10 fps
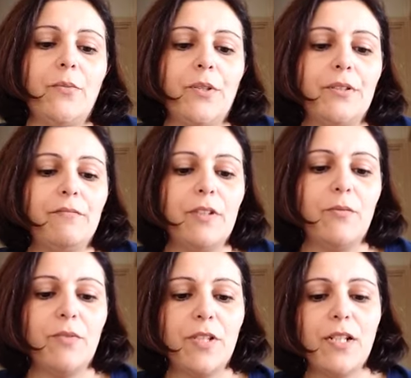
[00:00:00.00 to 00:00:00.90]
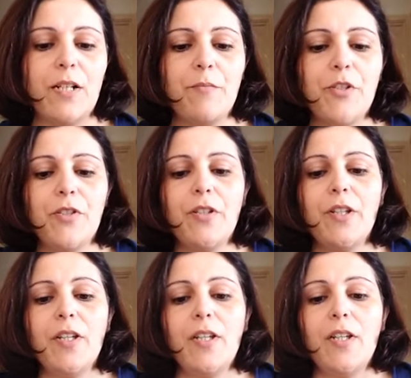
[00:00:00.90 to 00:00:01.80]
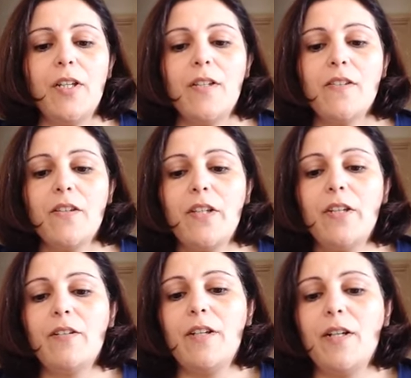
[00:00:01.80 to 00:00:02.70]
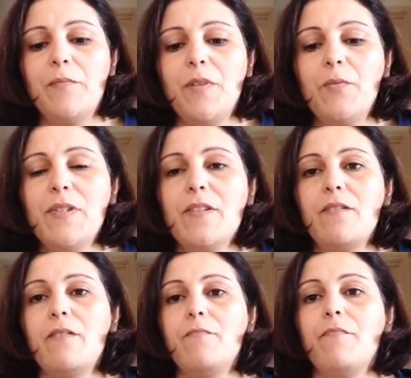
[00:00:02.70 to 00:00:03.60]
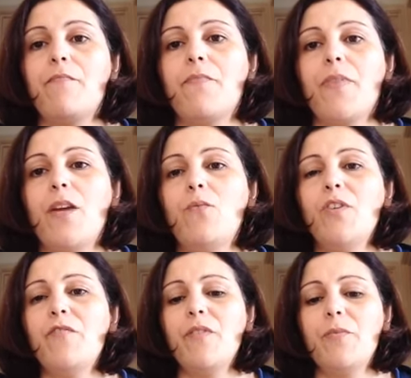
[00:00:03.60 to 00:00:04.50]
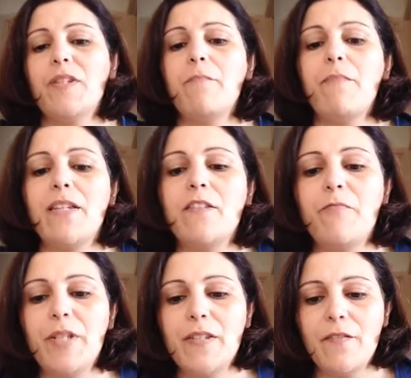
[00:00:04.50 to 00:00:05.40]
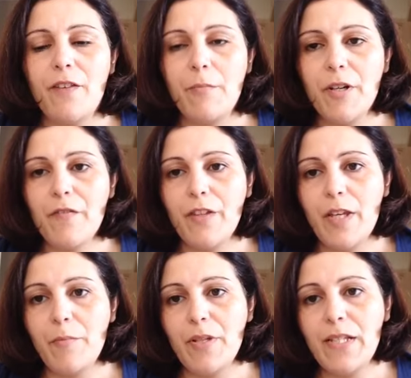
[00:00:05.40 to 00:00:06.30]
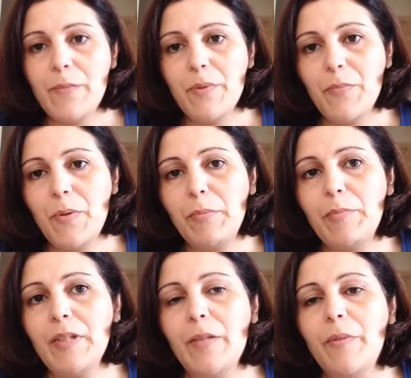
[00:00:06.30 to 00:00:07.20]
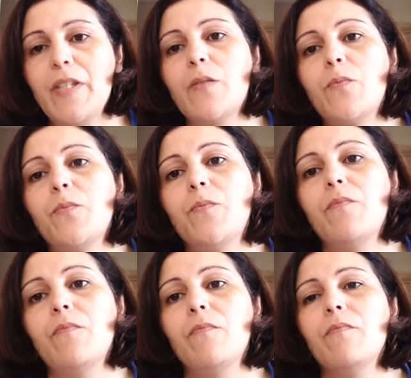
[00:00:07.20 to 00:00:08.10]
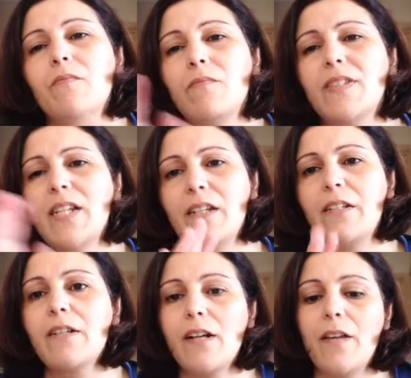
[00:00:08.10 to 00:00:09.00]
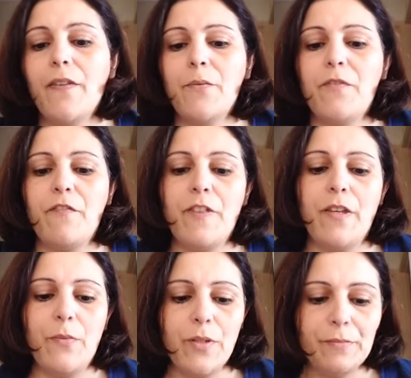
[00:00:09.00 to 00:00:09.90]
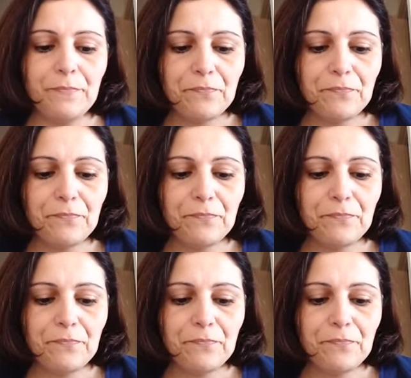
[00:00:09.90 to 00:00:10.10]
what it did come to. So yeah, it was a massive piece of fabric for that piece, but probably the best standard cut that would fit that one.